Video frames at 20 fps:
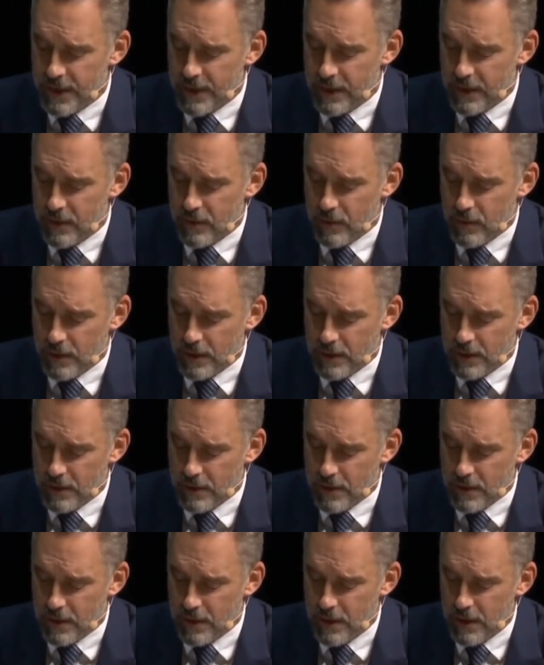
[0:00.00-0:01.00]
according to
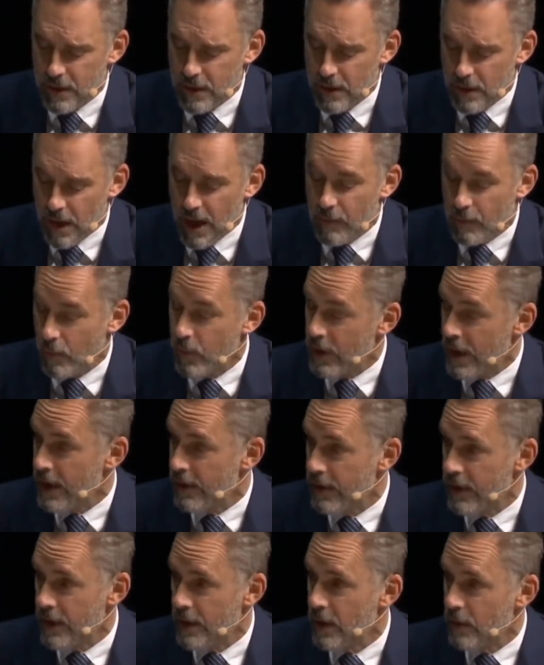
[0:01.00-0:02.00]
the what I
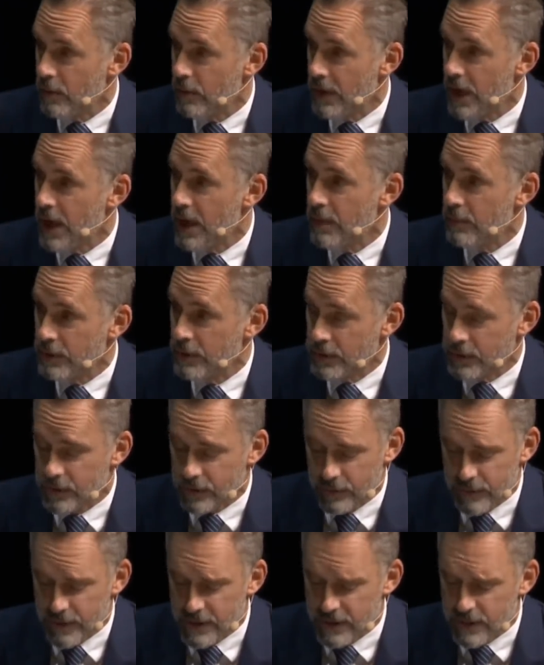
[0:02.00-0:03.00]
think are reliable
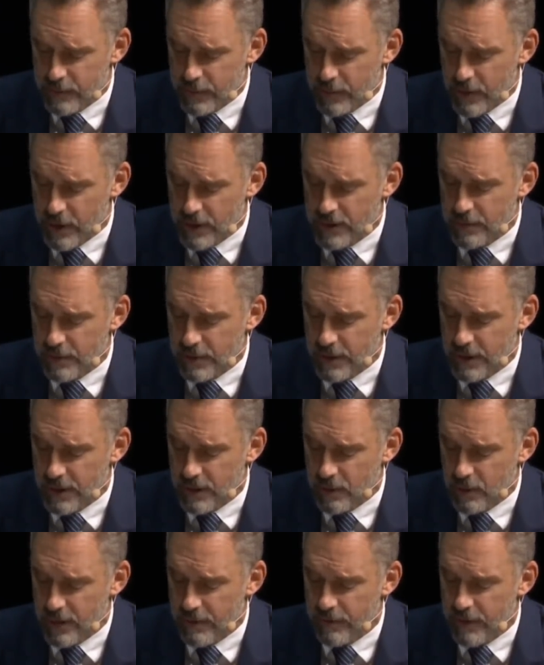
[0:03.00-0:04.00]
surveys, approximately
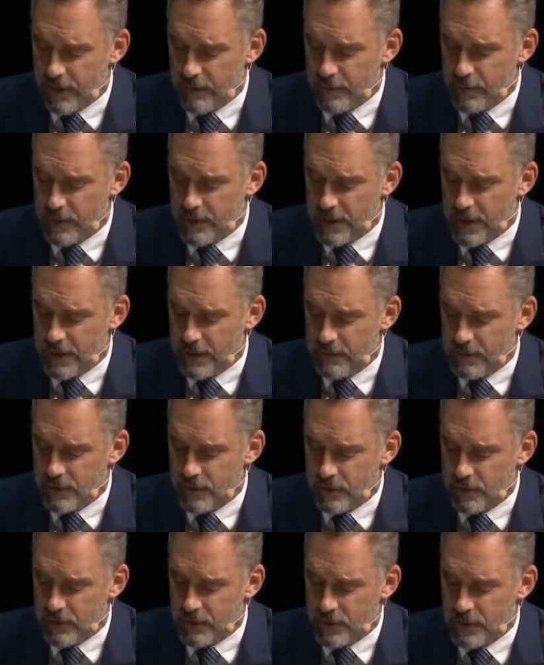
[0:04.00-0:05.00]
25% of
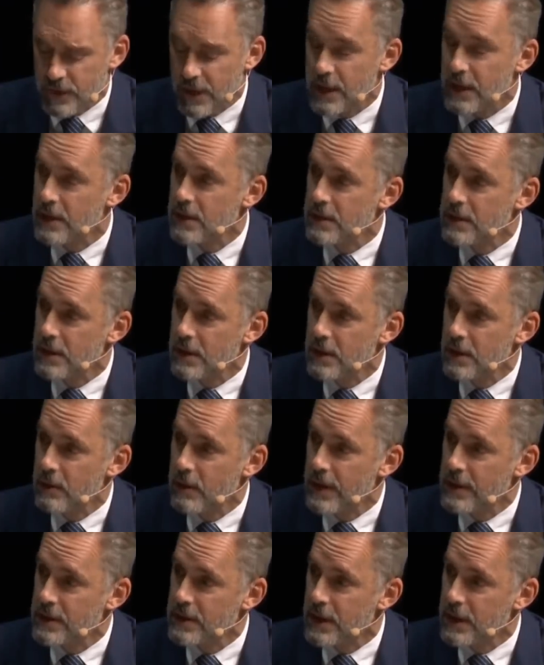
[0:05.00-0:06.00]
social scientists in the
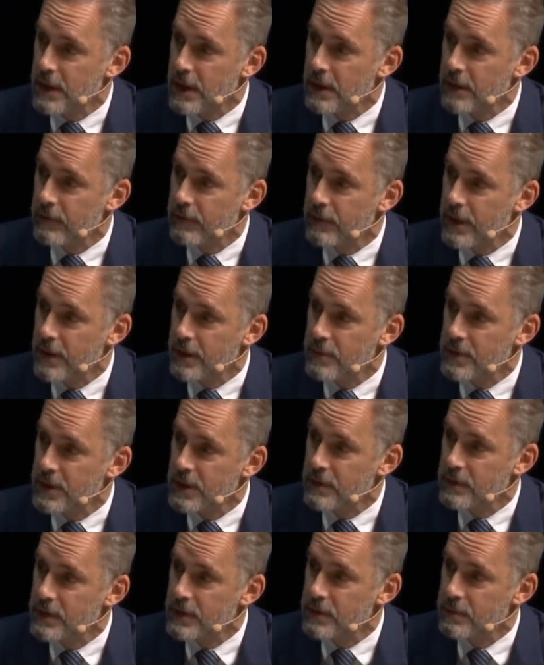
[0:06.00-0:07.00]
US identify
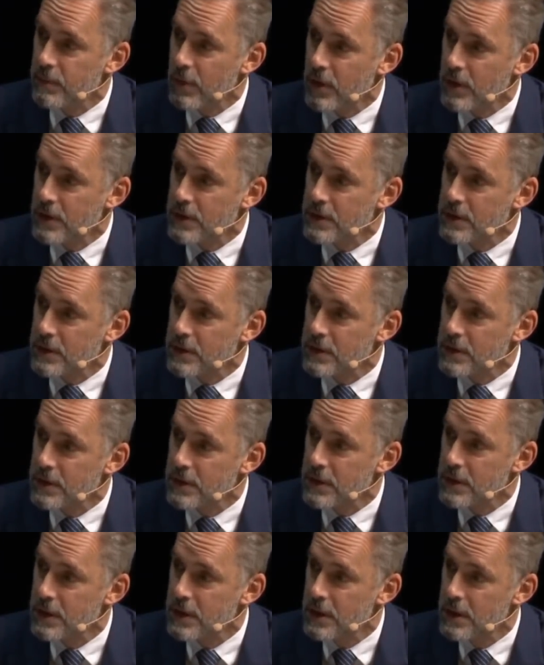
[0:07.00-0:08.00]
themselves as
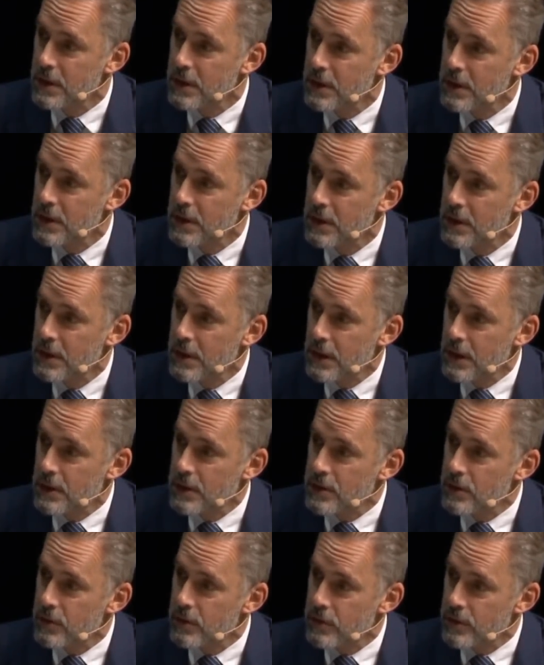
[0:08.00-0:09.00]
Marxists. And
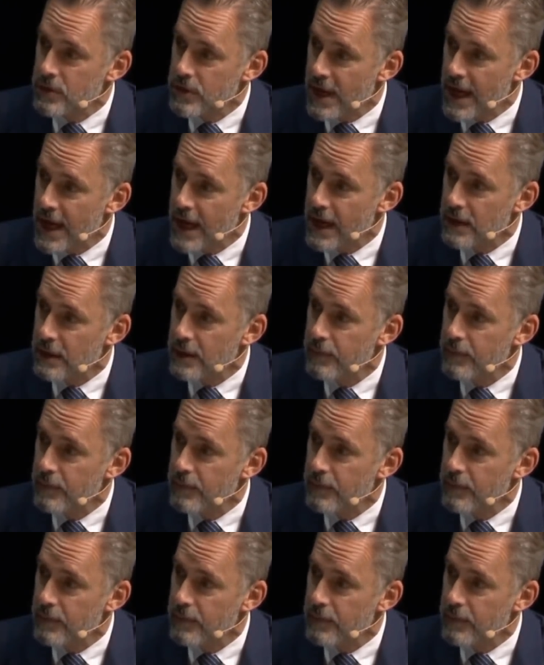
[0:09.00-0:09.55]
so there's that.